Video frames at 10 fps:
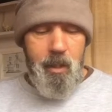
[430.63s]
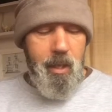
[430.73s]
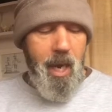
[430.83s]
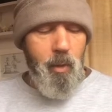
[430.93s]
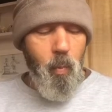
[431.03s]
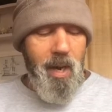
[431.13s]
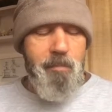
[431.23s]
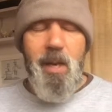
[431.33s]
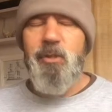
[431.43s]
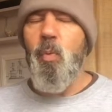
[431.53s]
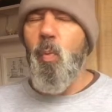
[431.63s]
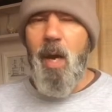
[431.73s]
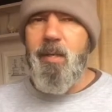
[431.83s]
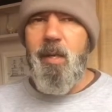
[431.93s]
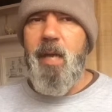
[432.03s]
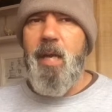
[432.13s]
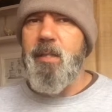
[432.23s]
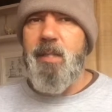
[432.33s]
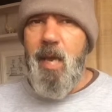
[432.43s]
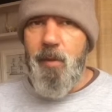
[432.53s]
and one must wonder at
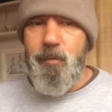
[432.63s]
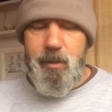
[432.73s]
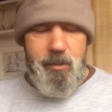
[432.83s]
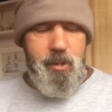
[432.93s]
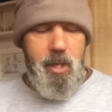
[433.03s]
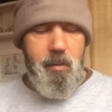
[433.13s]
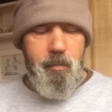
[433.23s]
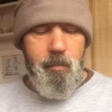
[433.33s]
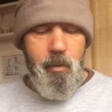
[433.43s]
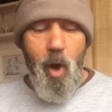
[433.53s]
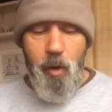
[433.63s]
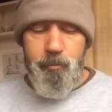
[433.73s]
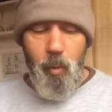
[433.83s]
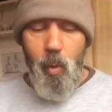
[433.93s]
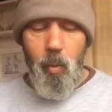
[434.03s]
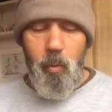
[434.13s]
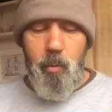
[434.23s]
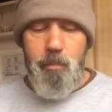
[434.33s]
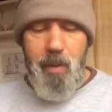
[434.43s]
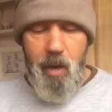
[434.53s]
its efficacy. After all,
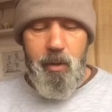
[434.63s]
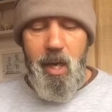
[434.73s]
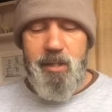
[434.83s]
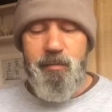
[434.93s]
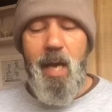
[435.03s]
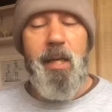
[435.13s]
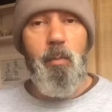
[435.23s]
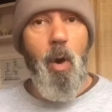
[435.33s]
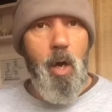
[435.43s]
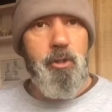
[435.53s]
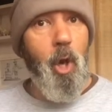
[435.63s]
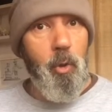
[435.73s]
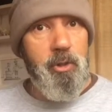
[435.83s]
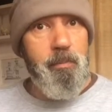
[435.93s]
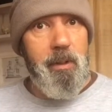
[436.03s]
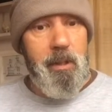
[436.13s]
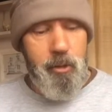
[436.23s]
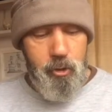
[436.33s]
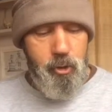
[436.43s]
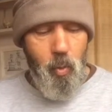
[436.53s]
Paradise Valley was ultimately
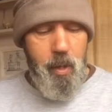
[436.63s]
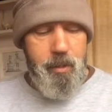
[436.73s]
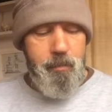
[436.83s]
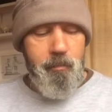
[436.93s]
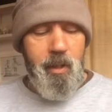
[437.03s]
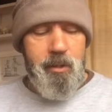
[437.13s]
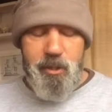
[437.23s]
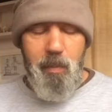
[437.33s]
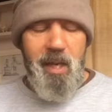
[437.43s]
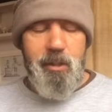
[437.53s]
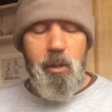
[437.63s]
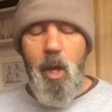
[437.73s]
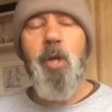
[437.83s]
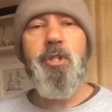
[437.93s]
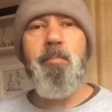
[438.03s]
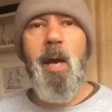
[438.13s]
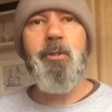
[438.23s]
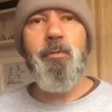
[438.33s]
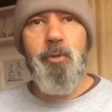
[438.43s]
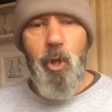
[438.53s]
destroyed, despite a large amount
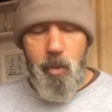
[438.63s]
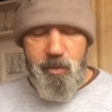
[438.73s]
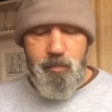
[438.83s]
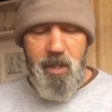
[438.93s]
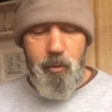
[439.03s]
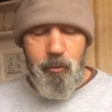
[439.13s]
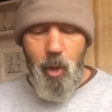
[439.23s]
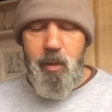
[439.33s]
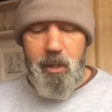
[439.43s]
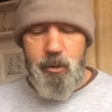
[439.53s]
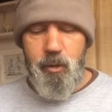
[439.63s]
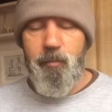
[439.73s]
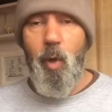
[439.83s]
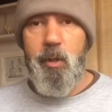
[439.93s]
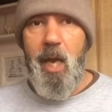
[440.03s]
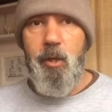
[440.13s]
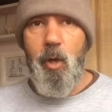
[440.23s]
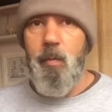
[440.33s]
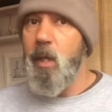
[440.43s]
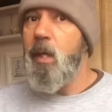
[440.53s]
of turnips being thrown into the volcano.
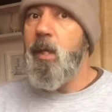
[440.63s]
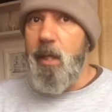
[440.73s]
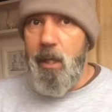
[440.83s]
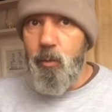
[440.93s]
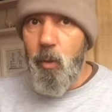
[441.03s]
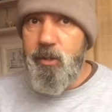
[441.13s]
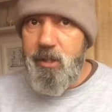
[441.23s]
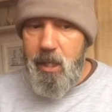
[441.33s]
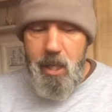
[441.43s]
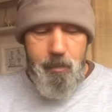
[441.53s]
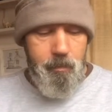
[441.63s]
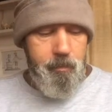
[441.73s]
It would seem,